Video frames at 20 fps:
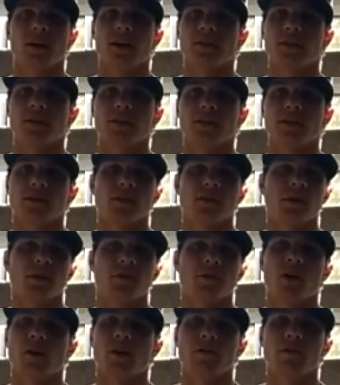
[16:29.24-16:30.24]
of season, I'm
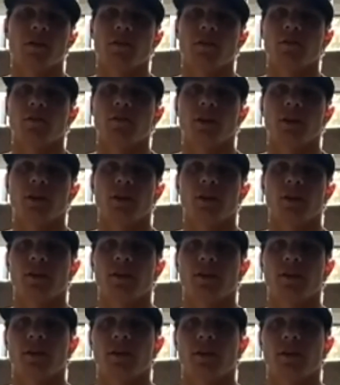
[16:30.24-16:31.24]
golfing every day.
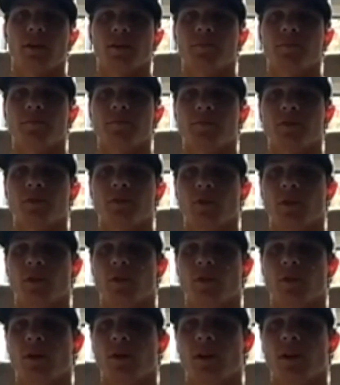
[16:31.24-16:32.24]
Um,
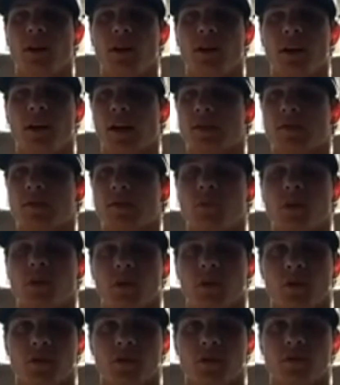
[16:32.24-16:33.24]
so got some
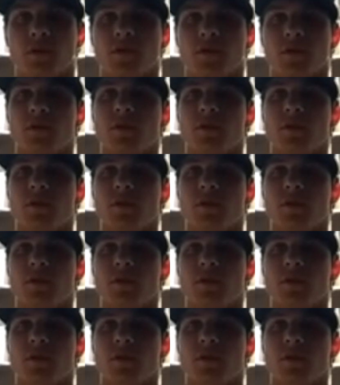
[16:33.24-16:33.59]
deals.